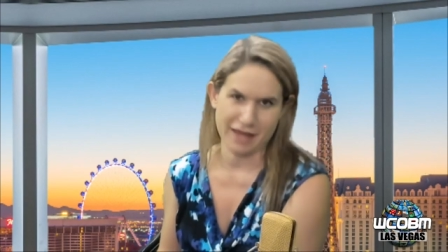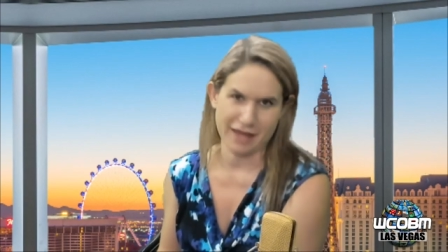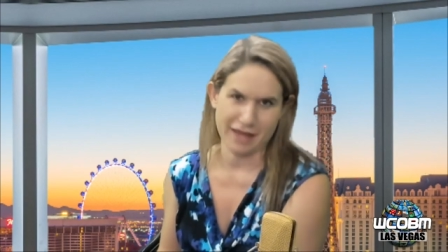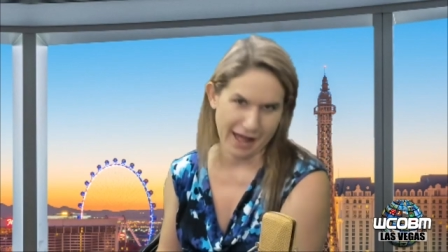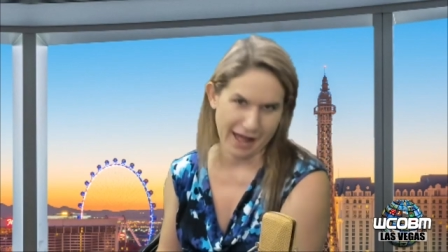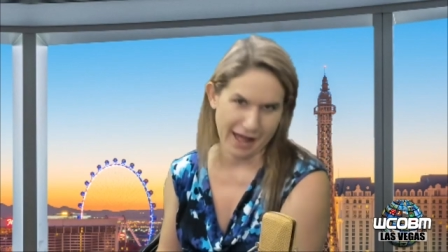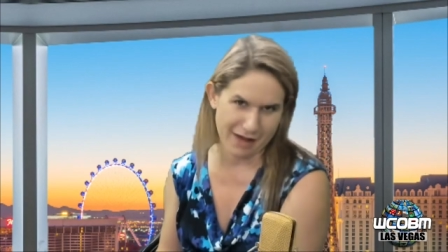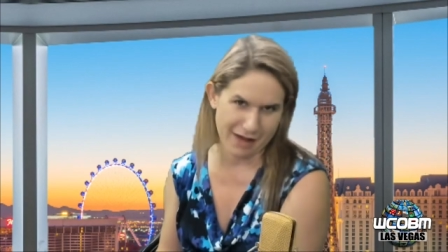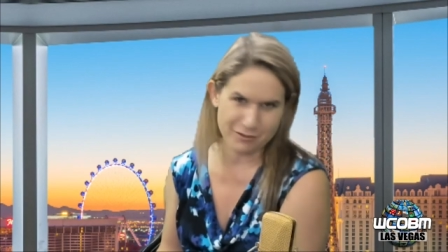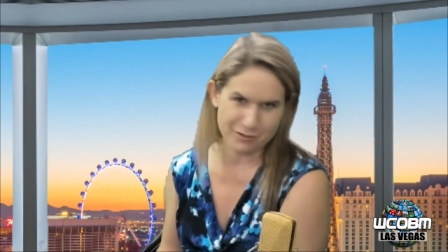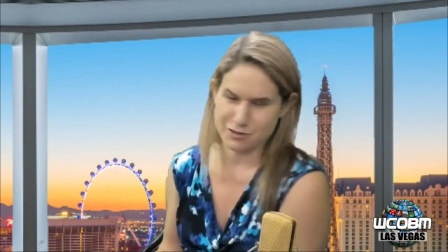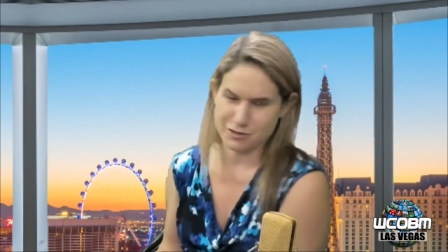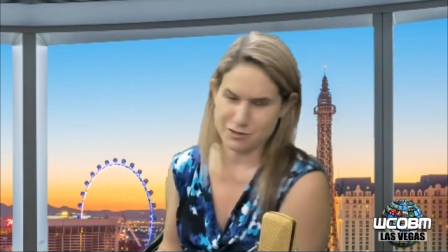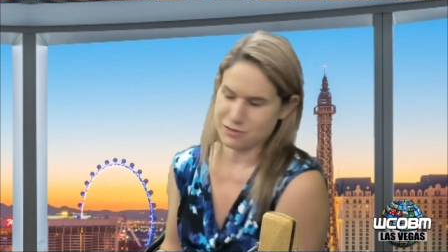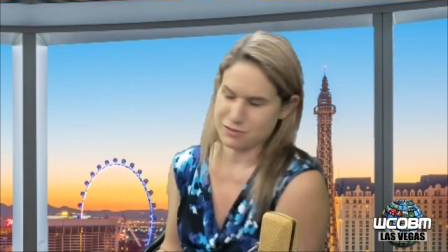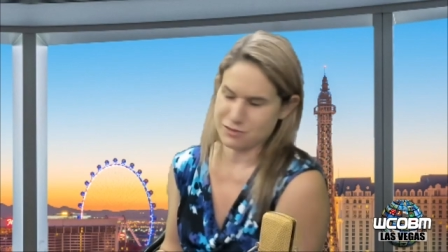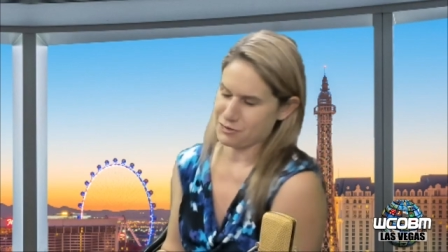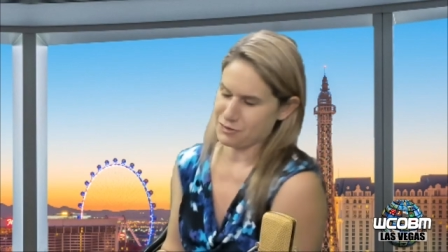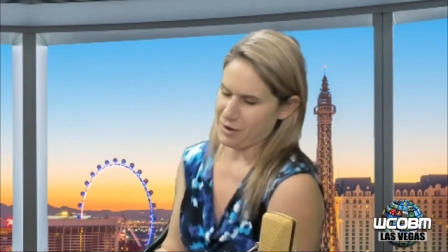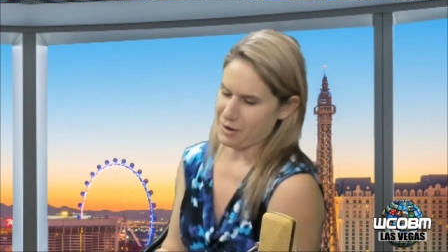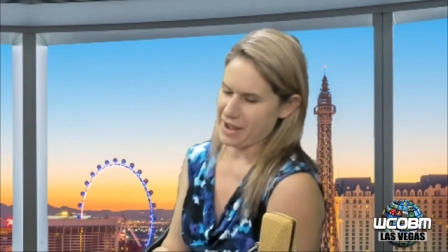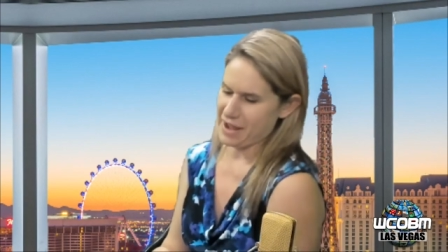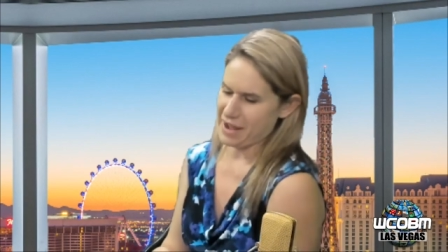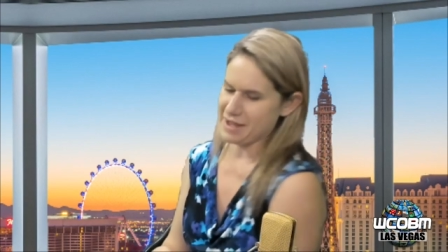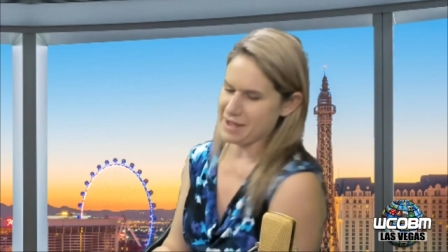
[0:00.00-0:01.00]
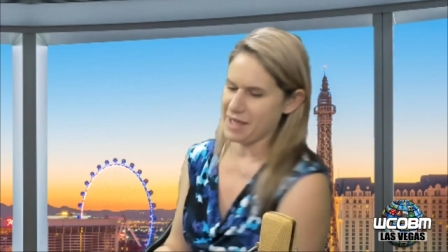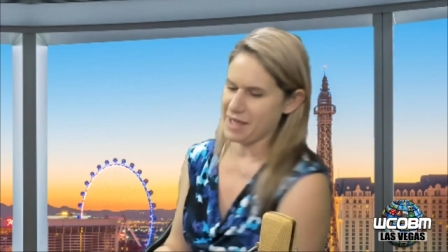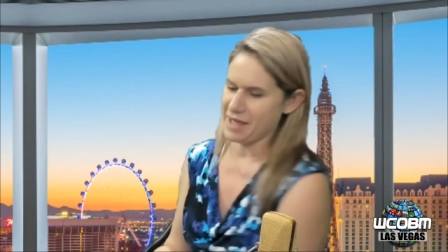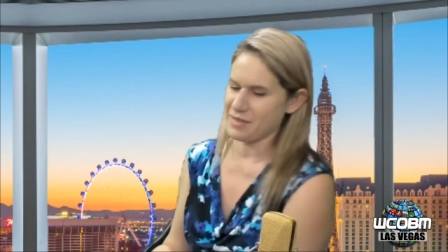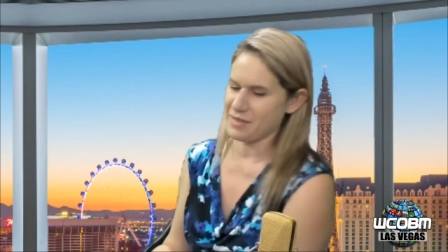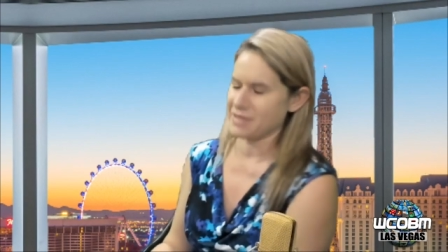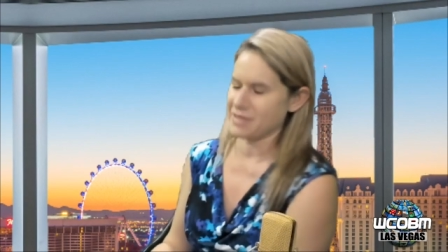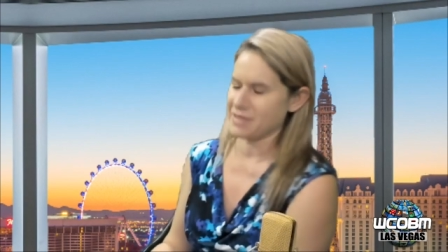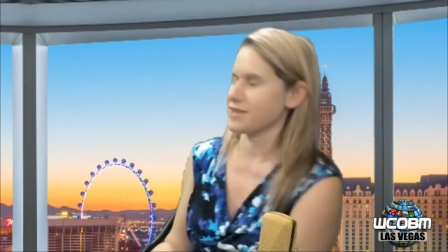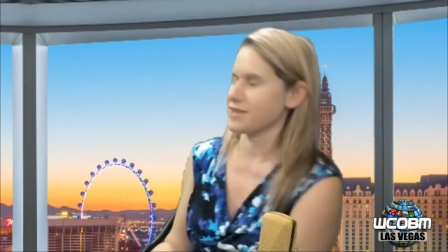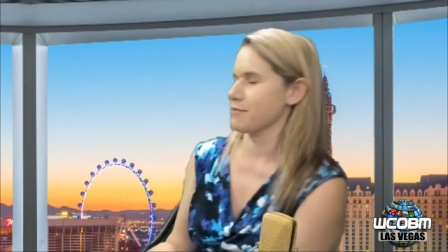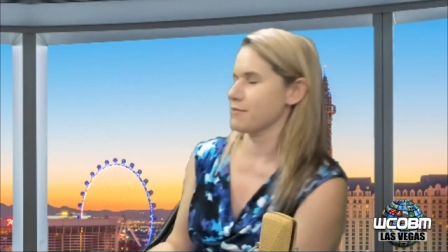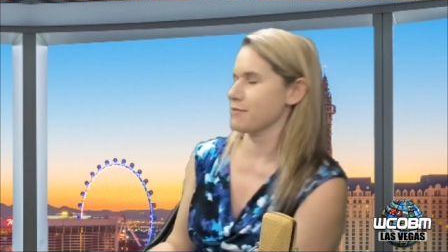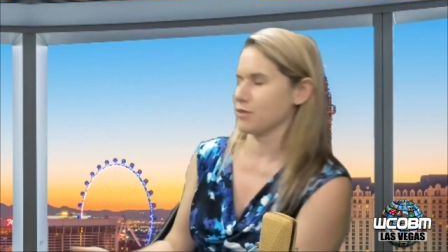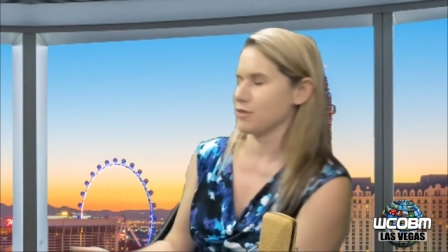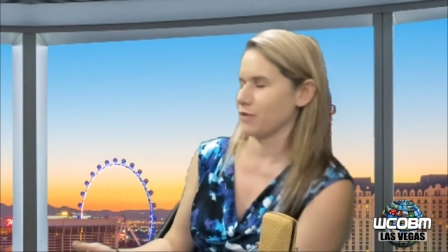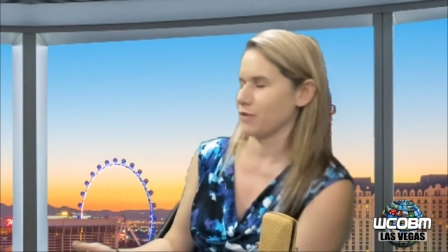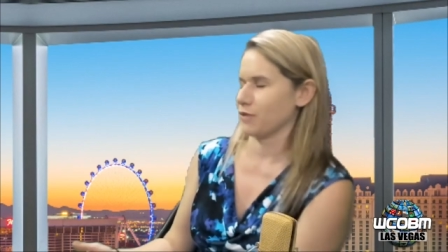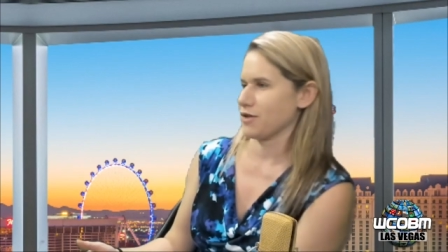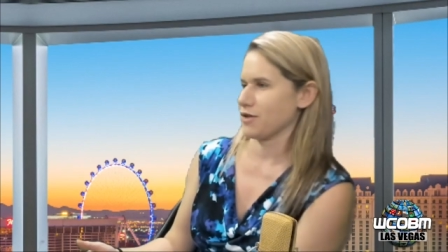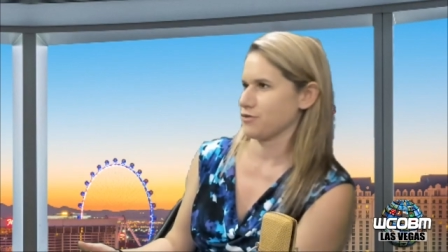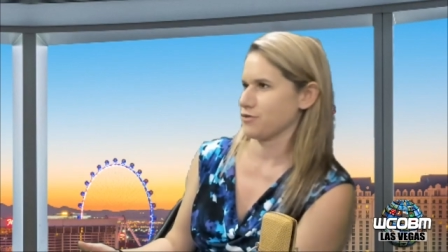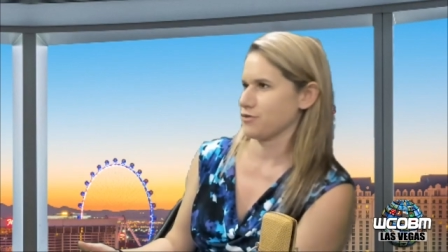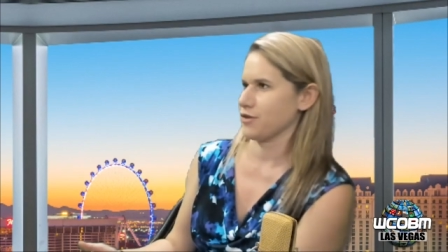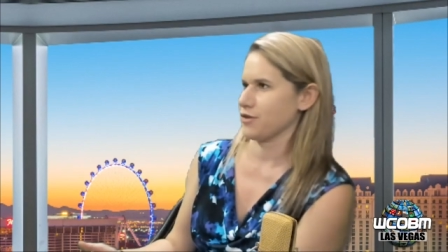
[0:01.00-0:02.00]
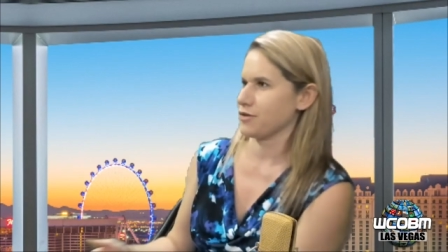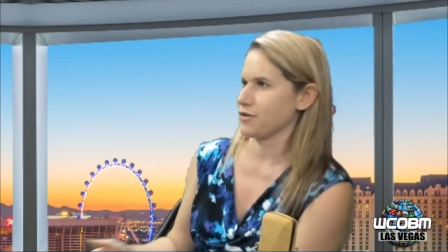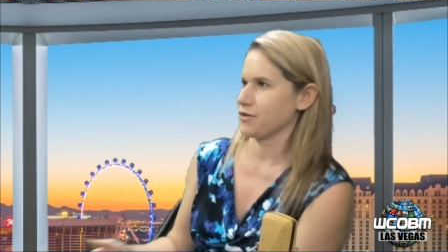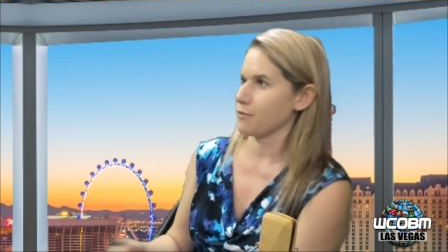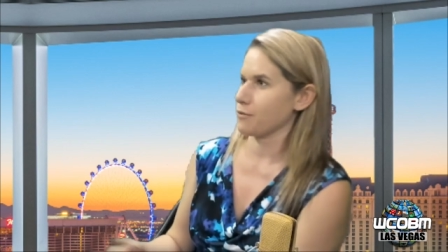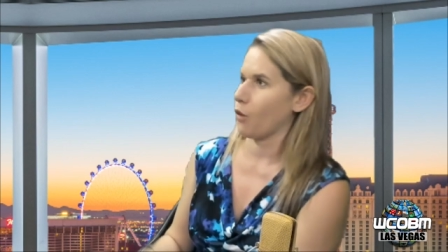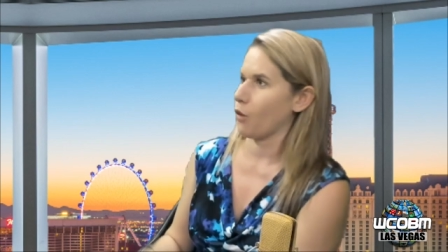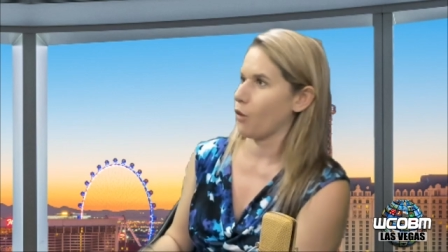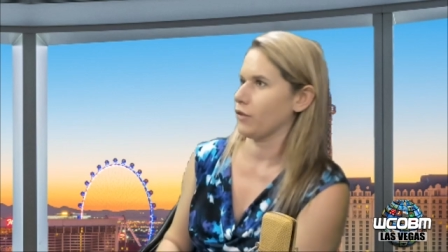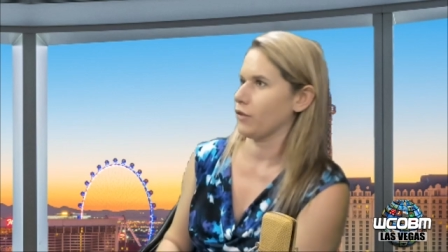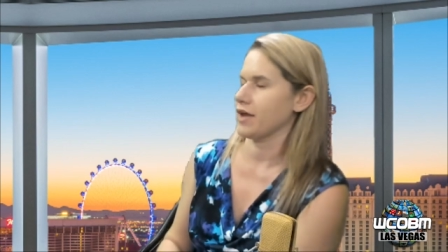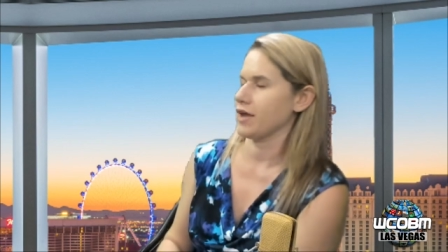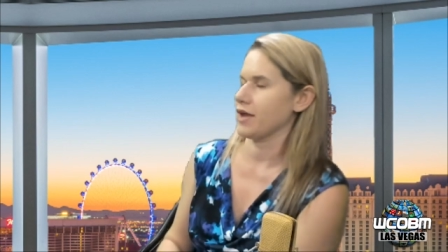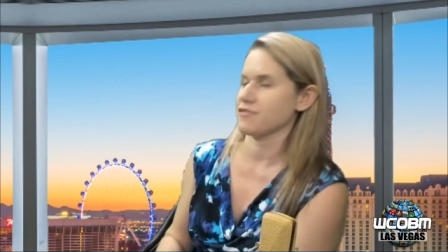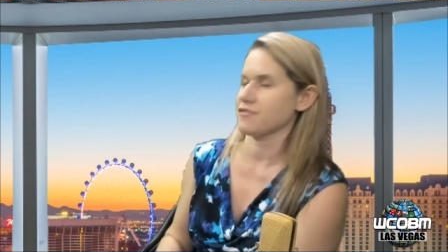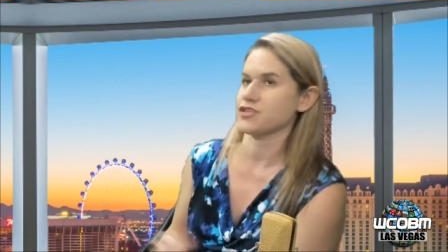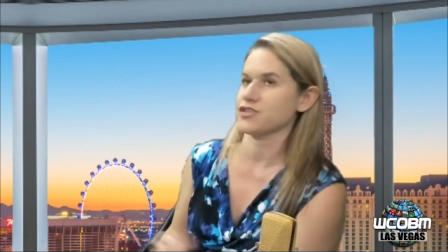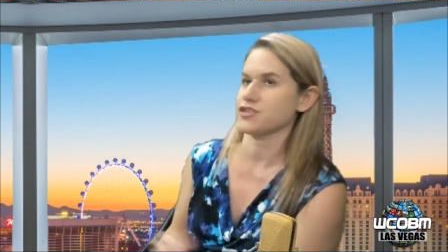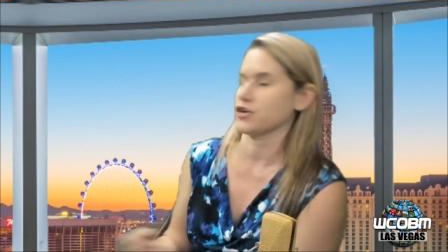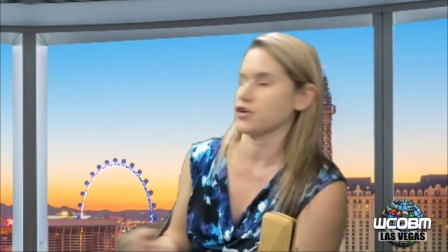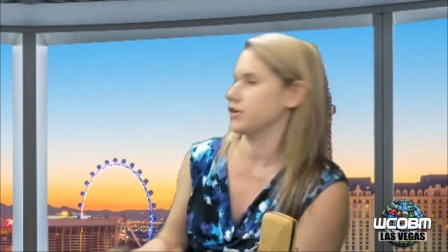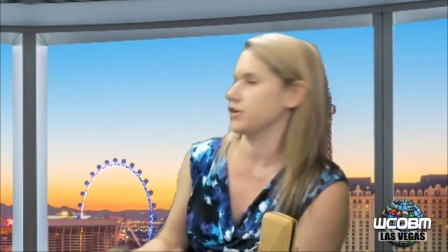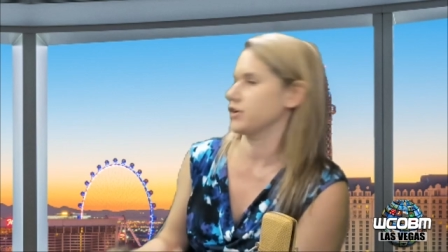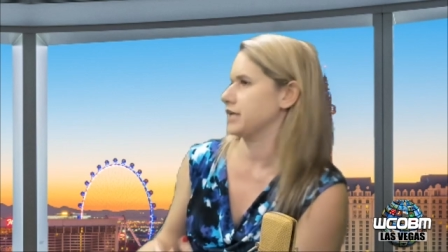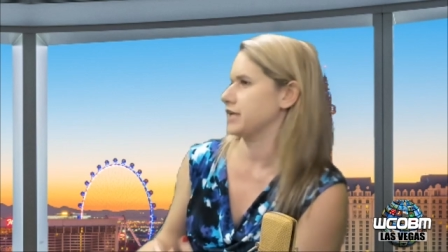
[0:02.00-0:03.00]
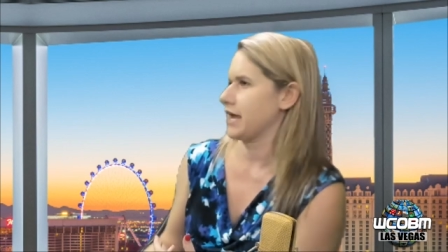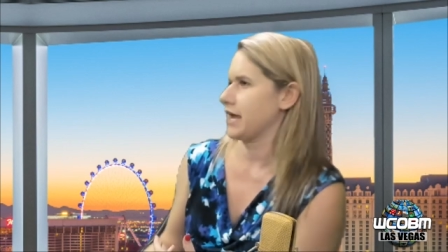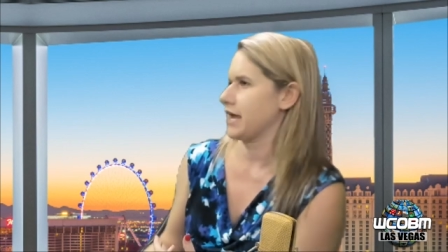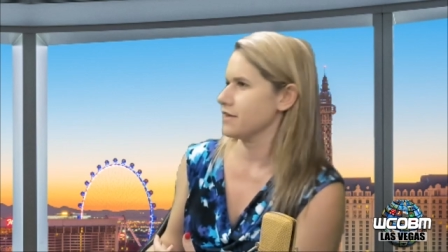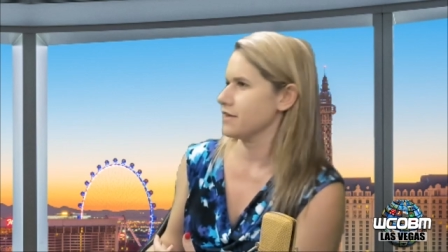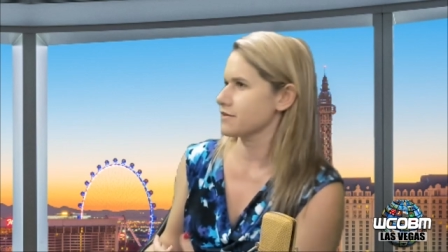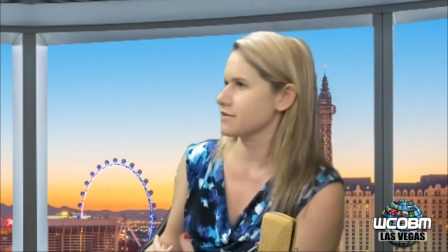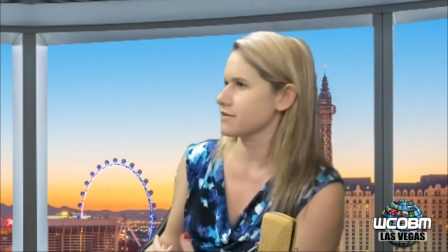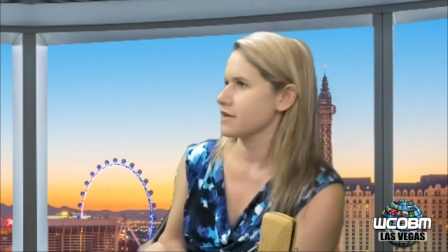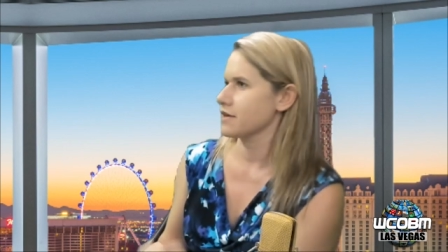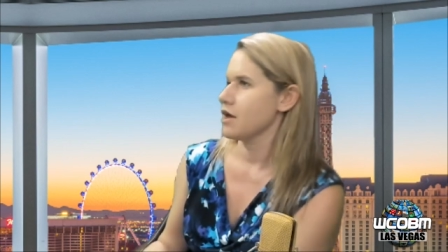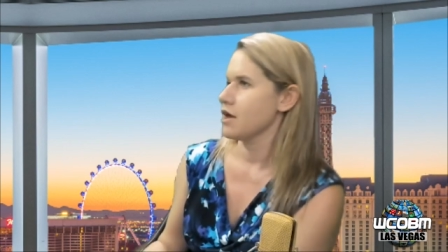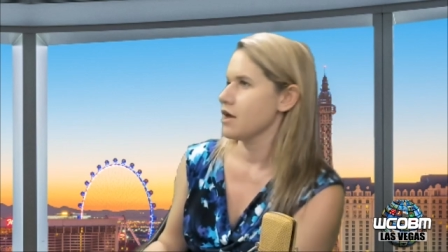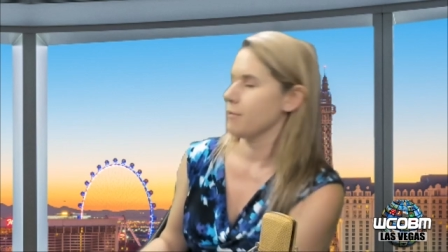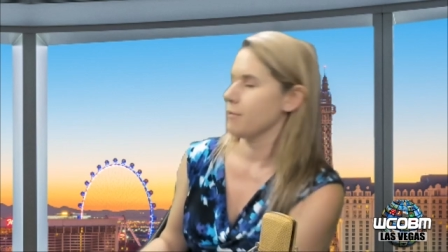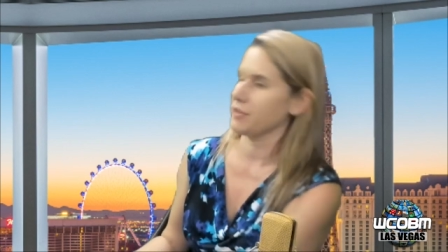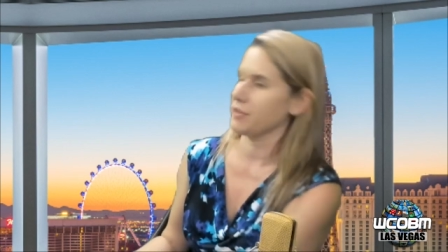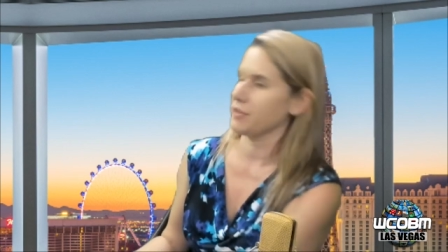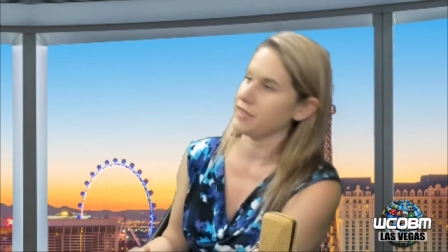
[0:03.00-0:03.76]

Yeah, which is great. And then some of the restaurants only have certain days, mm-hmm.